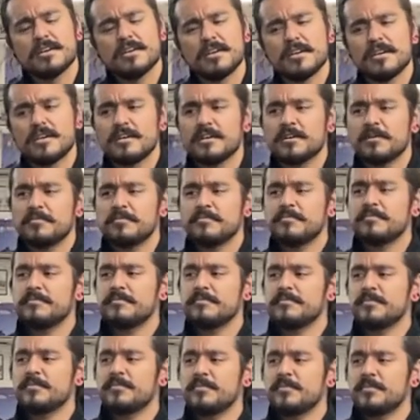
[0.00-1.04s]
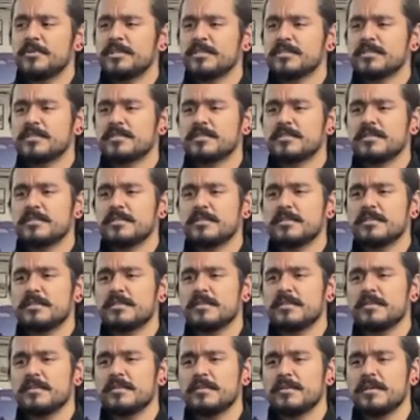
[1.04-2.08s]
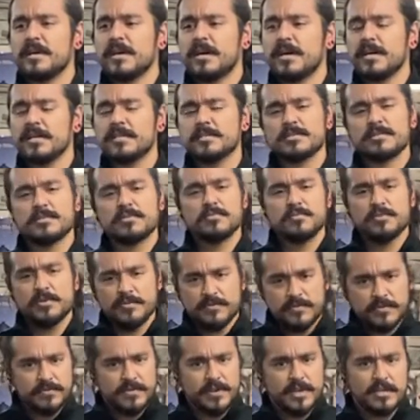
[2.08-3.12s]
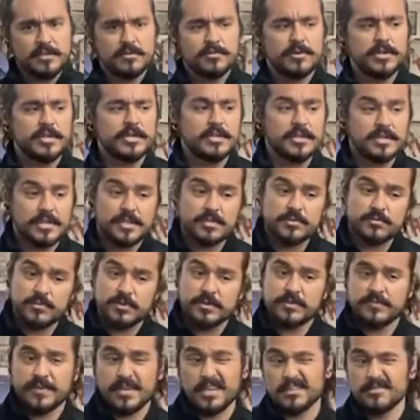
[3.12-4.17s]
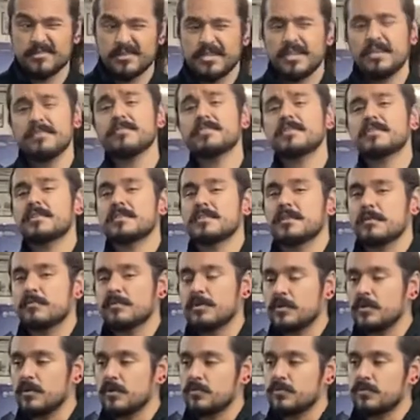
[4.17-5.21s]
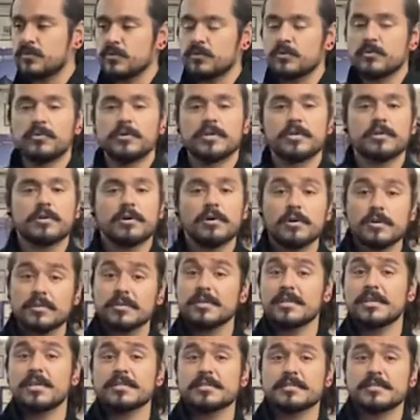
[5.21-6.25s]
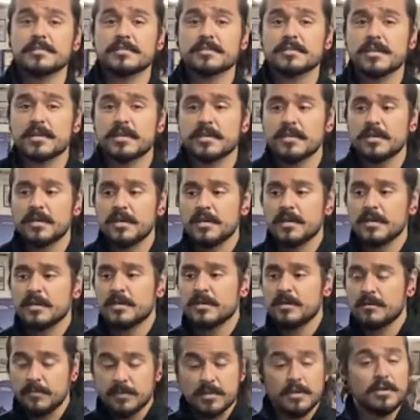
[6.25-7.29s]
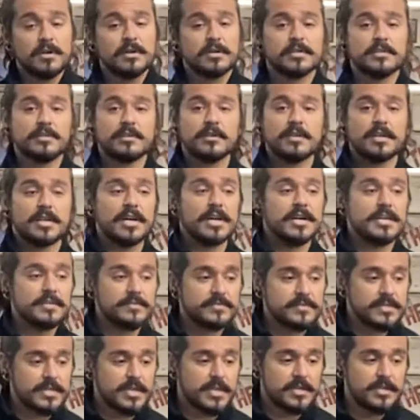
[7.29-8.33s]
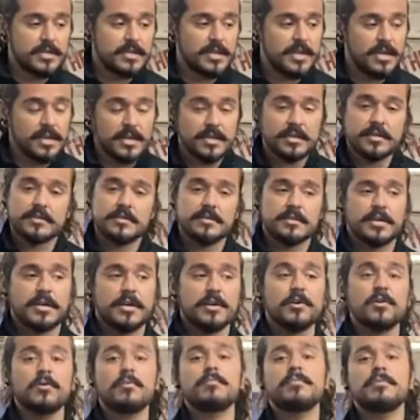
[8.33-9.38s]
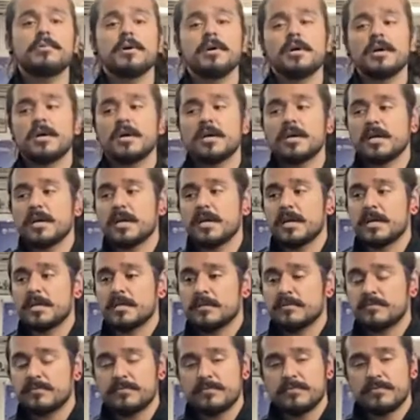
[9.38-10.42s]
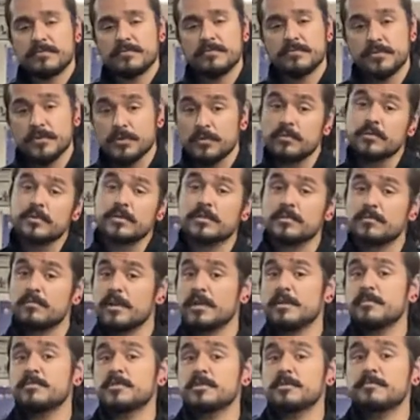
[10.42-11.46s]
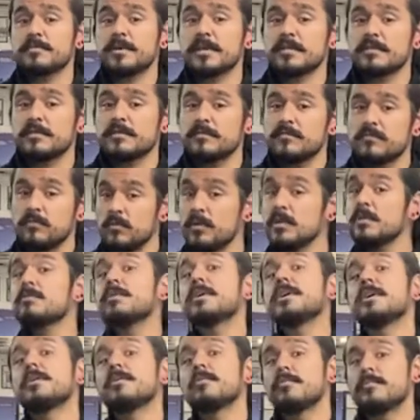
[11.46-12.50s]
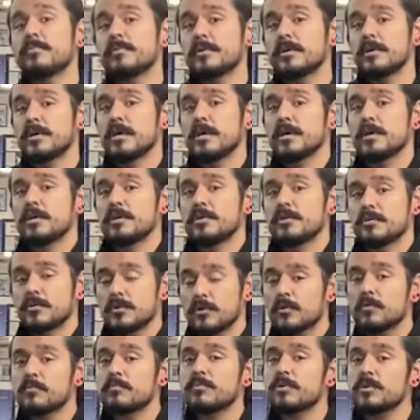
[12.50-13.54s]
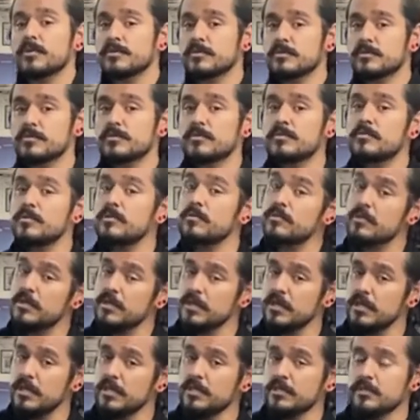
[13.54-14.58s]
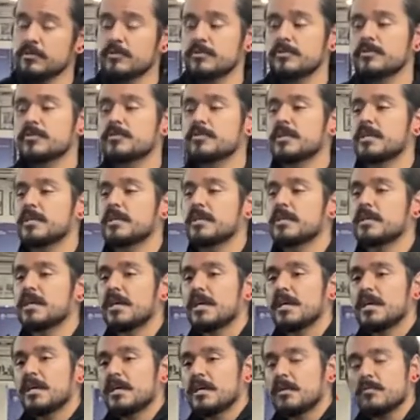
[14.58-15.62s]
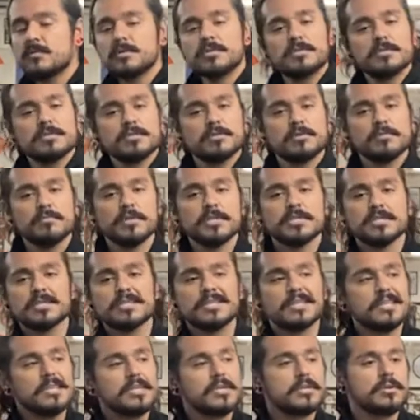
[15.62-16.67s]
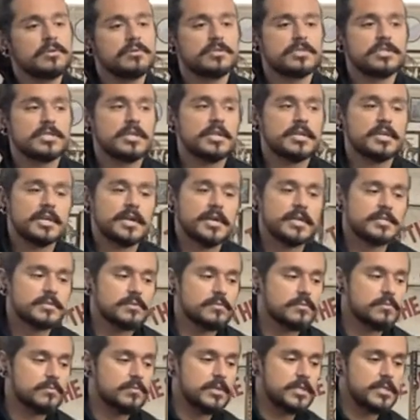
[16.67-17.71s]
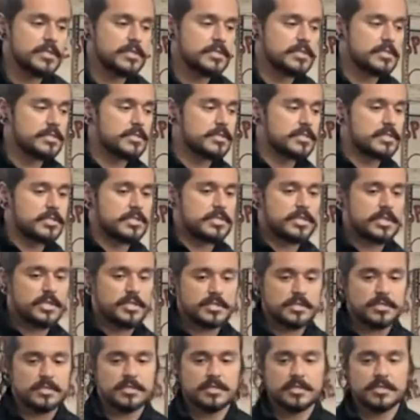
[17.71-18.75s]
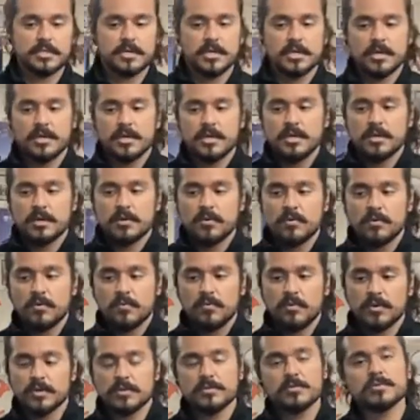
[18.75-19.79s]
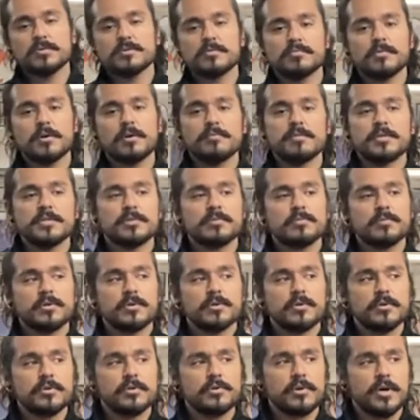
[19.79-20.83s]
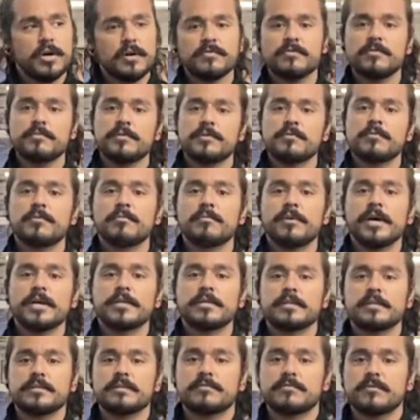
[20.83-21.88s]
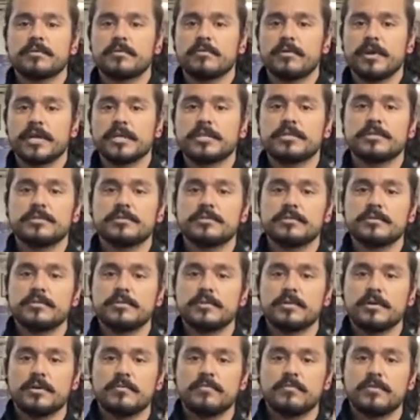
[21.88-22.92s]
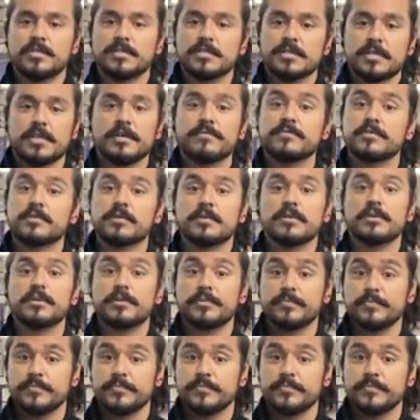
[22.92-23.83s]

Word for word: um, which, as we've evaluated and as we evaluate everything that we go through and all the lessons that come along in our lives that can help, and if viewed in the right perspective, will help your own personal growth in your training. It wasn't so much an ego check as it was just one of those moments where you have to be reminded of the grandeur of what's left to learn.